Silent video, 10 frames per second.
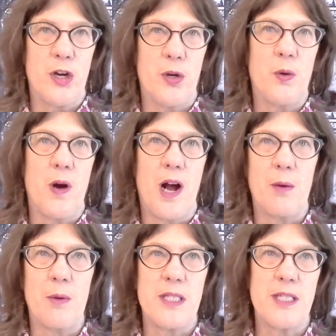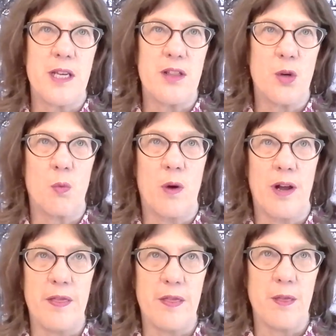So I would say the
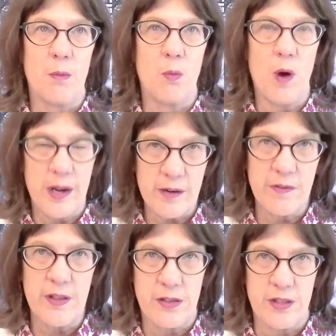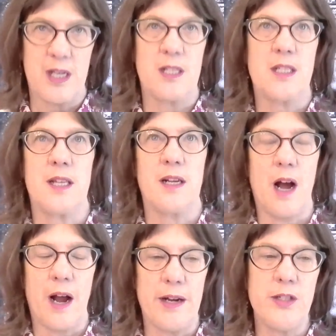one of the things
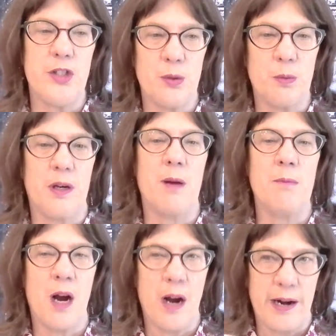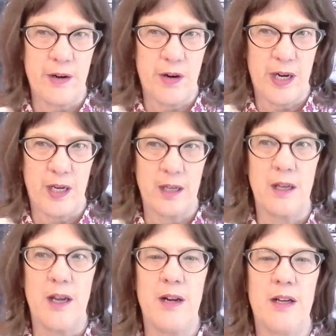that I do when I'm
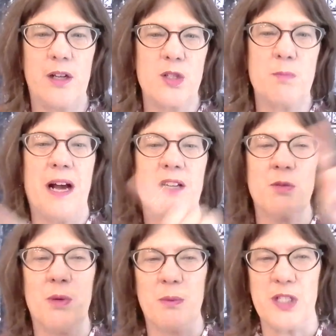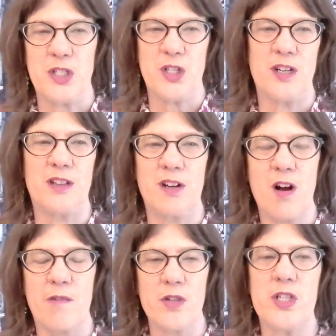hiring, and it goes back to what we started the
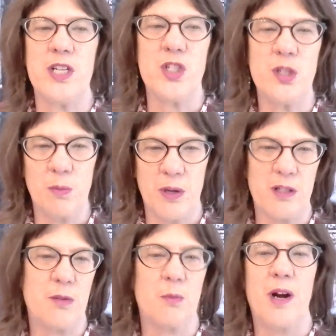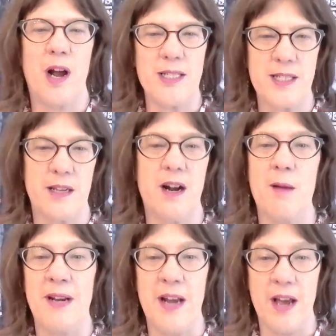conversation with, when I said
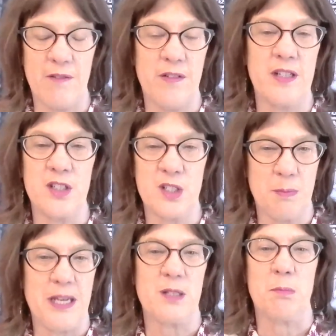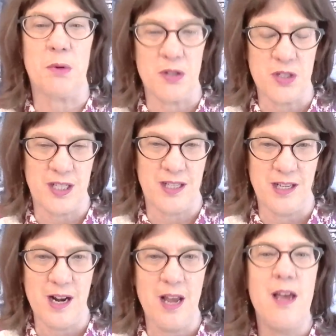I'm an evidence-based
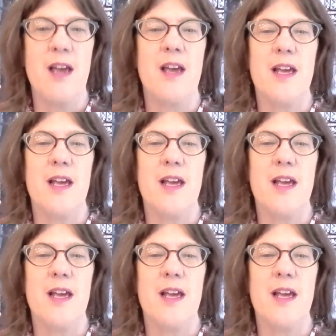person,